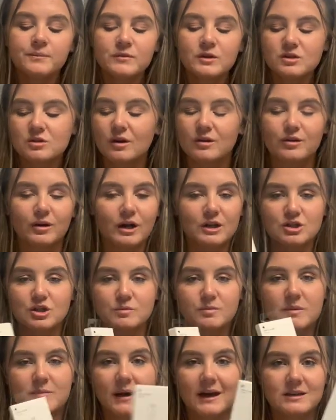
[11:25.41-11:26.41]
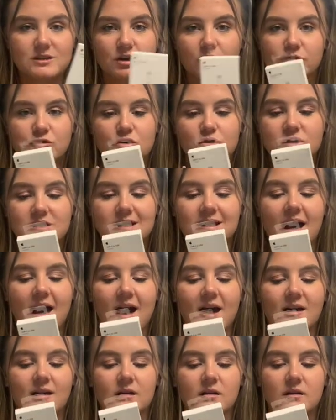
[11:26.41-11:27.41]
So I thought I'd just be best off just to
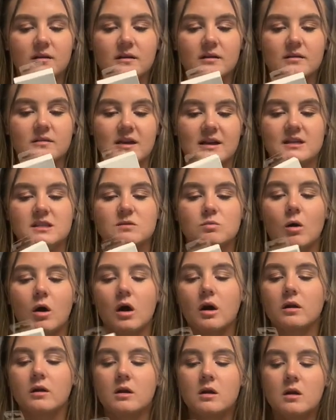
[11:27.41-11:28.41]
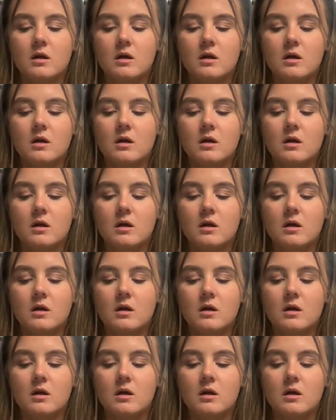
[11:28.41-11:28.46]
get this one.